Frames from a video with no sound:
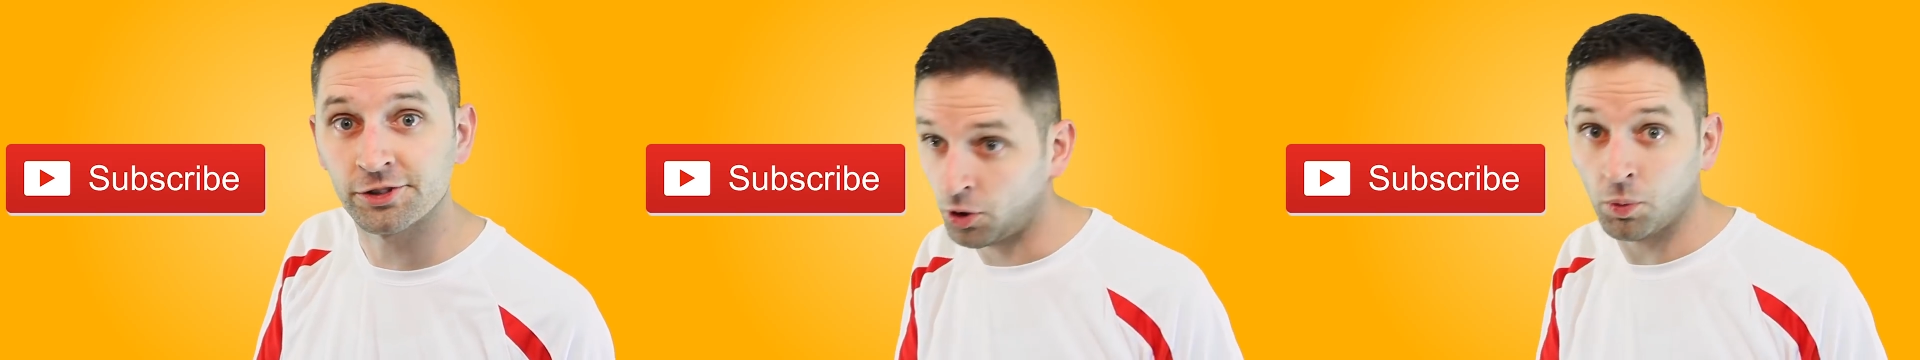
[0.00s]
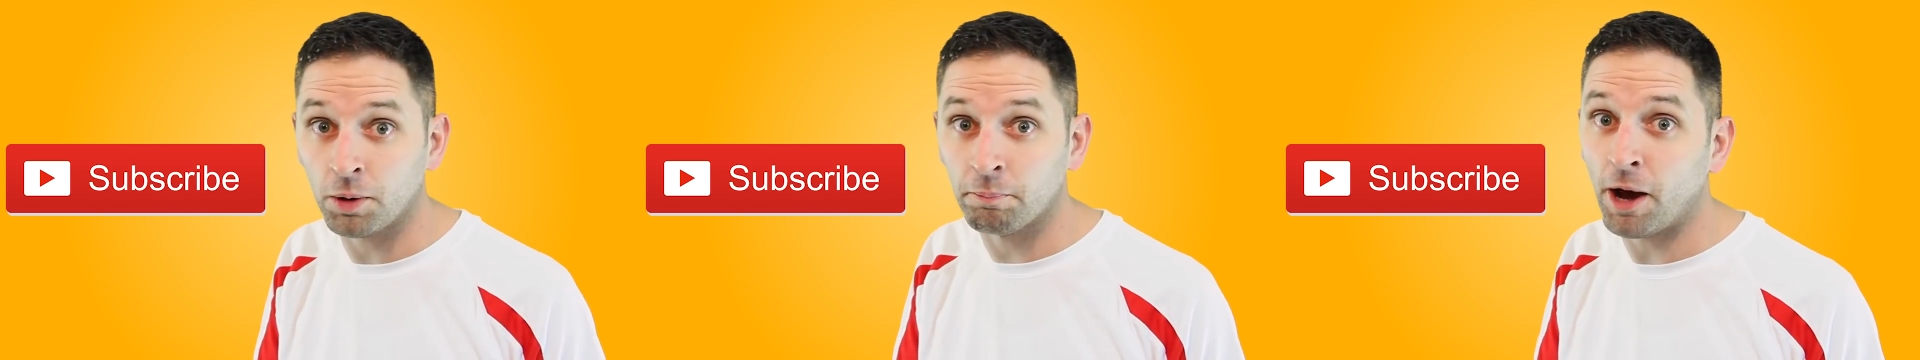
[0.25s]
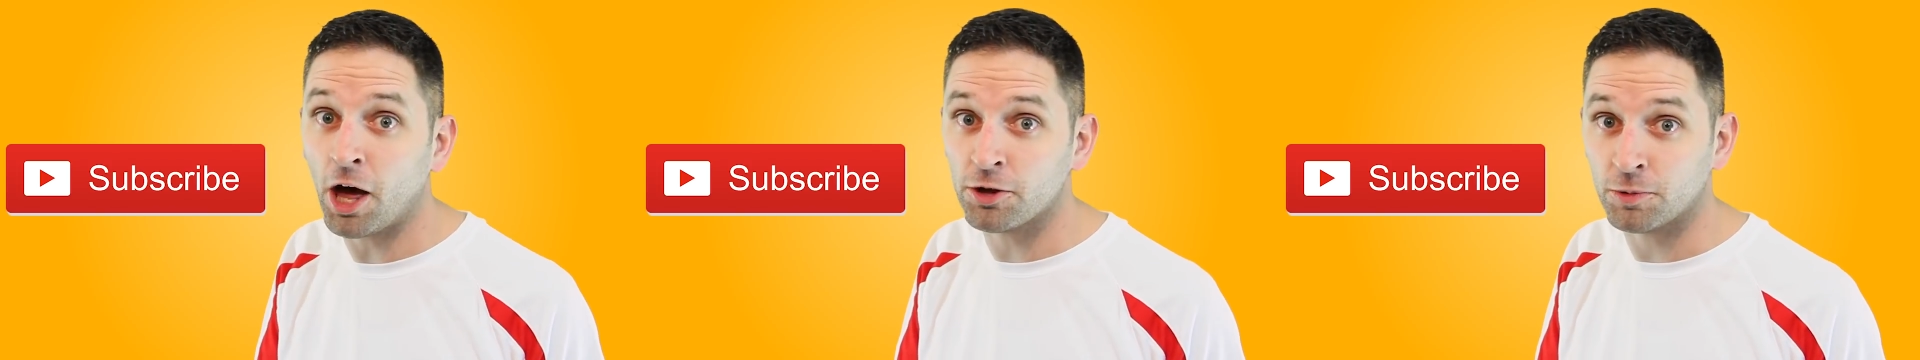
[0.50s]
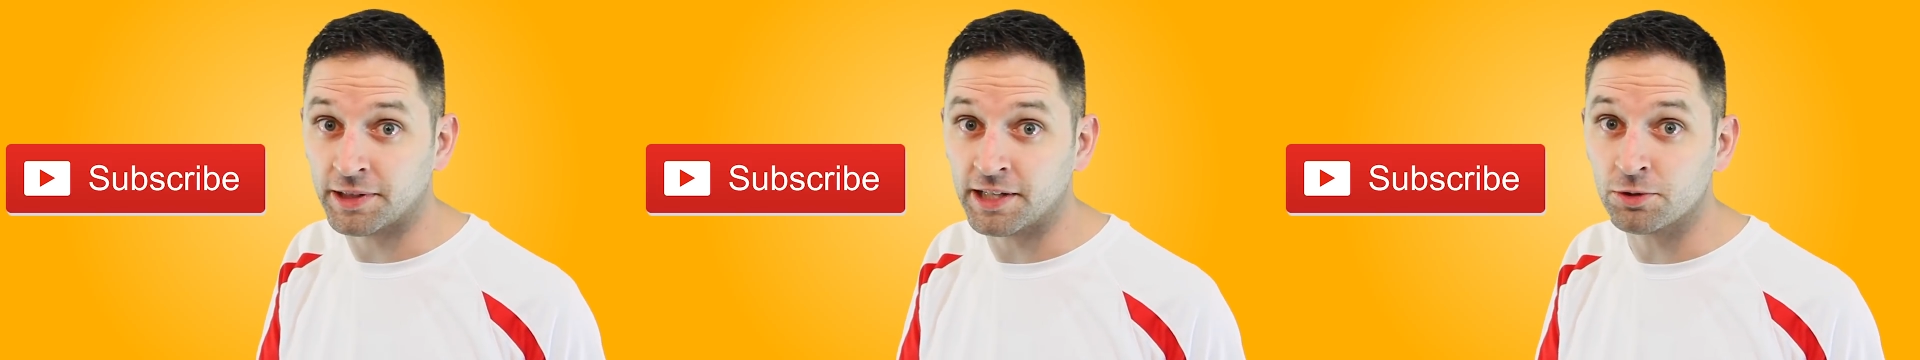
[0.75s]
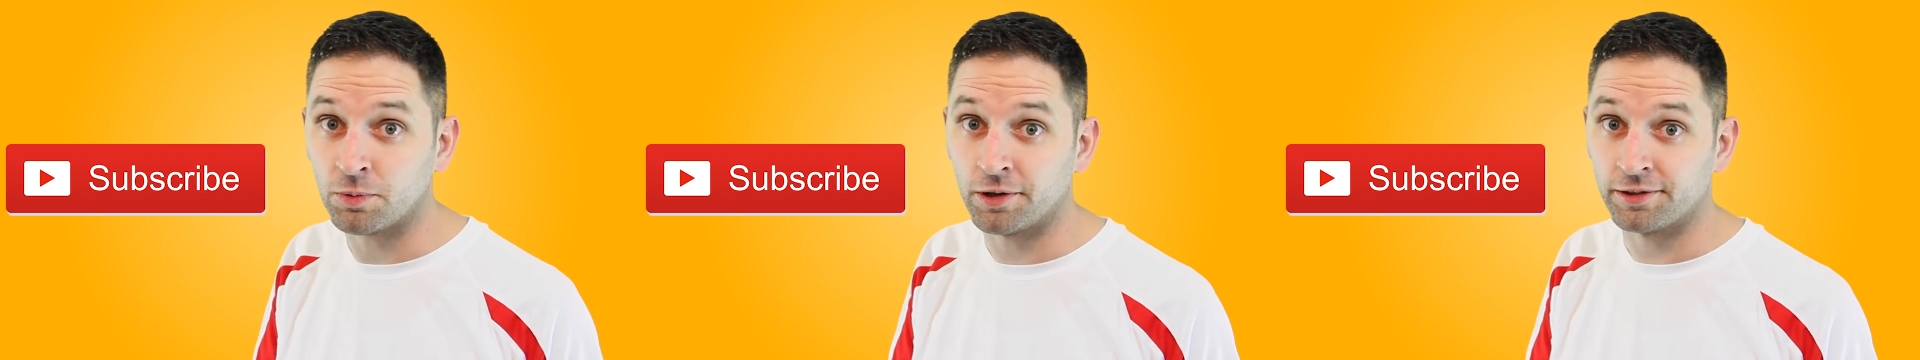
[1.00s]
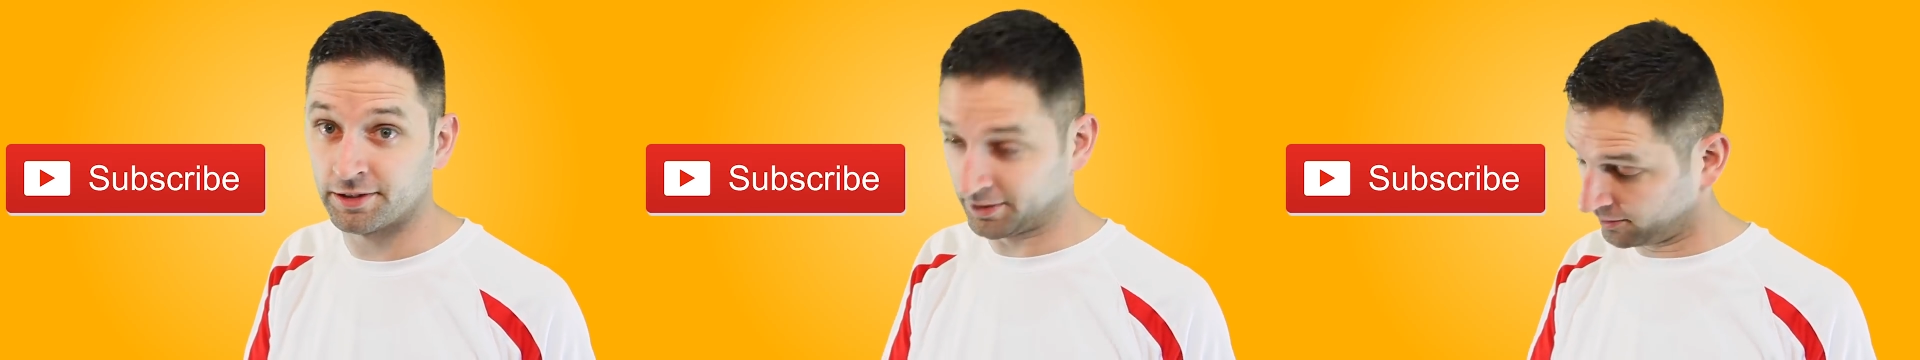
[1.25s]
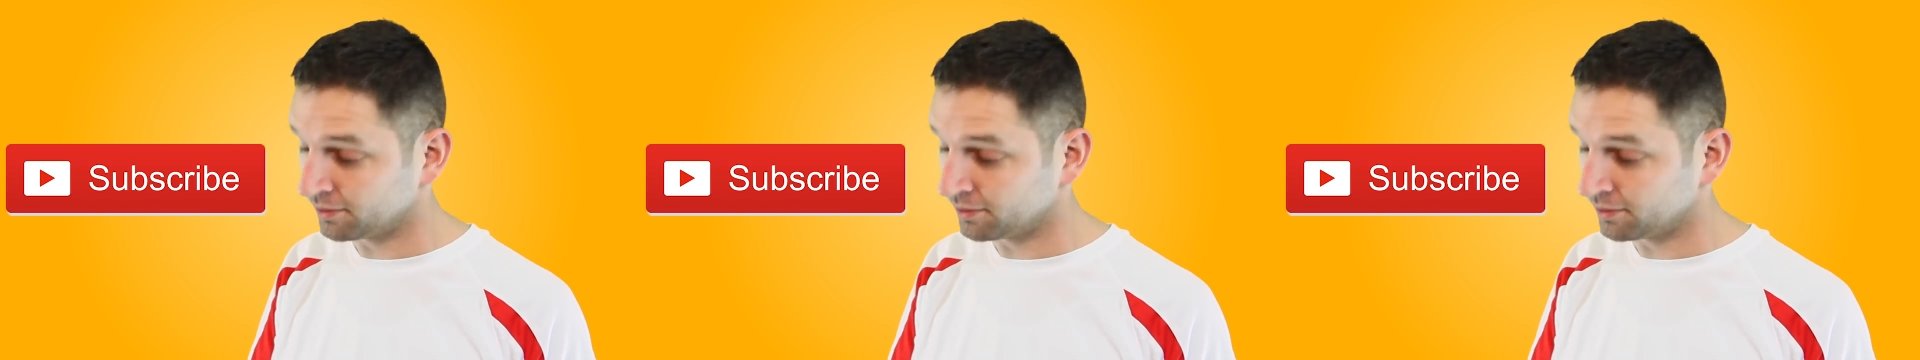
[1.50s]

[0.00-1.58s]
Don't want to bother with these ones.